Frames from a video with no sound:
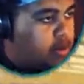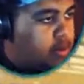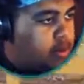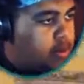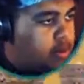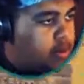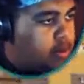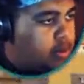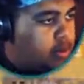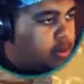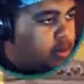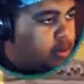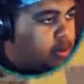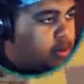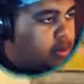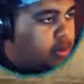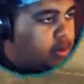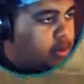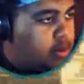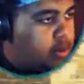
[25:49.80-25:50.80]

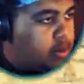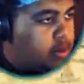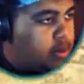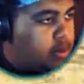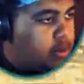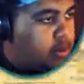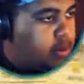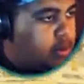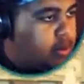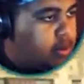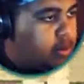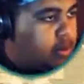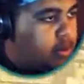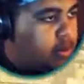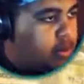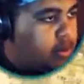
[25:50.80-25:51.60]
Nobody speaks.